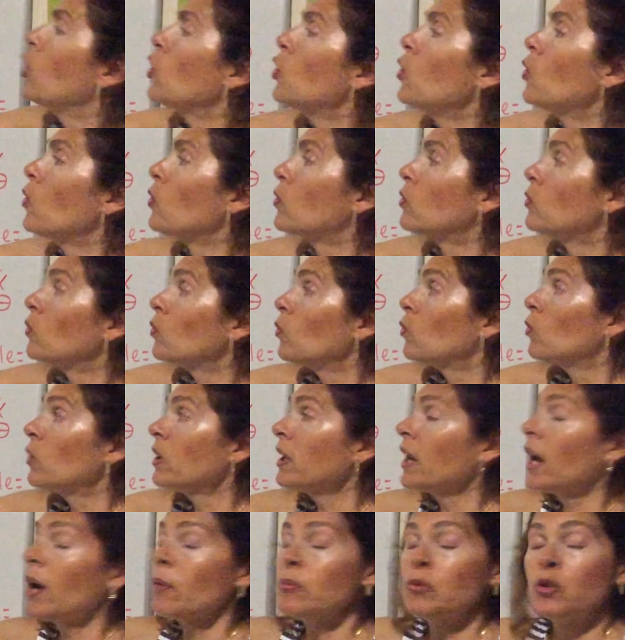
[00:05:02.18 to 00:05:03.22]
Look, we
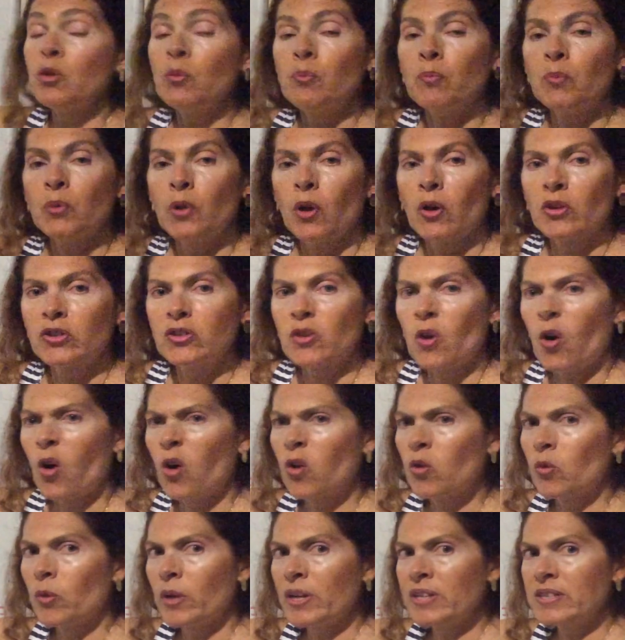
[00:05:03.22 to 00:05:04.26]
have to plot
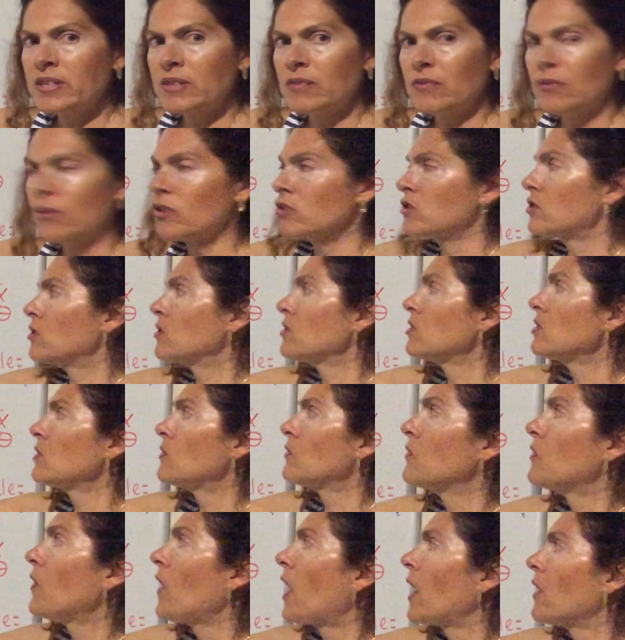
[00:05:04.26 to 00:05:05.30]
always in functions
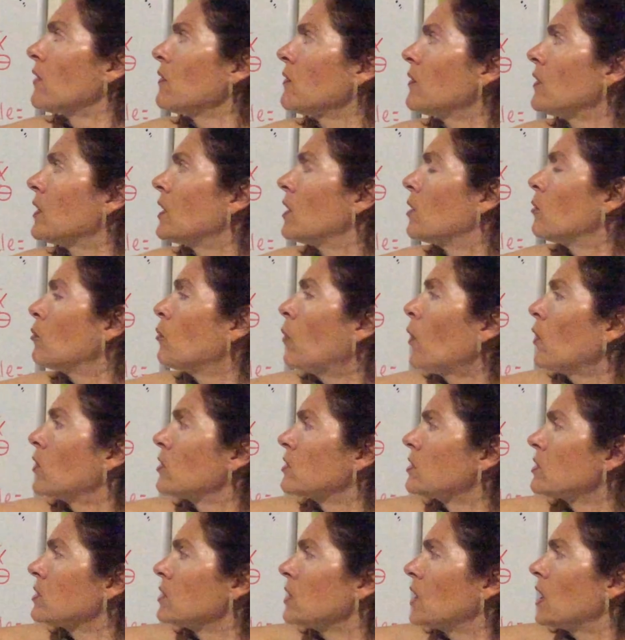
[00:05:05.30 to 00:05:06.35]
5
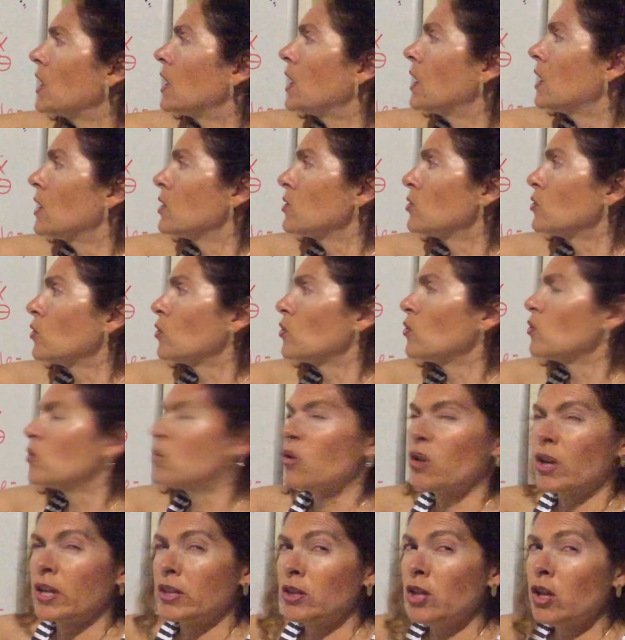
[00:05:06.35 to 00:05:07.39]
points, so you
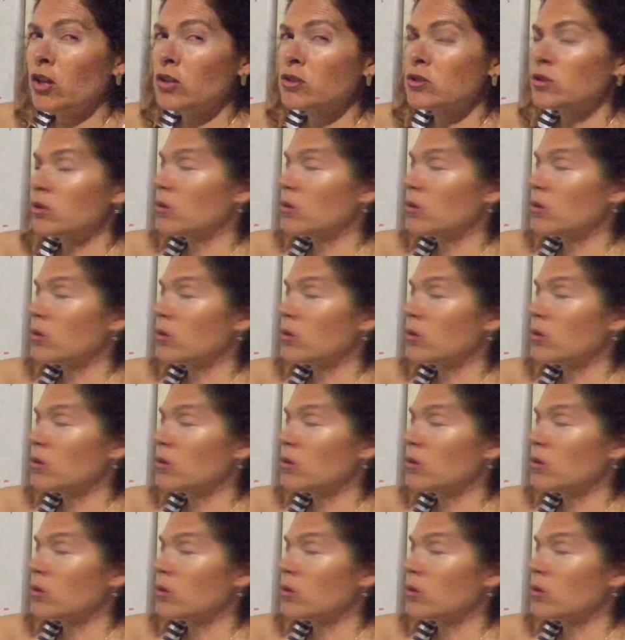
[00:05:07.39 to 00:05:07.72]
don't get lost,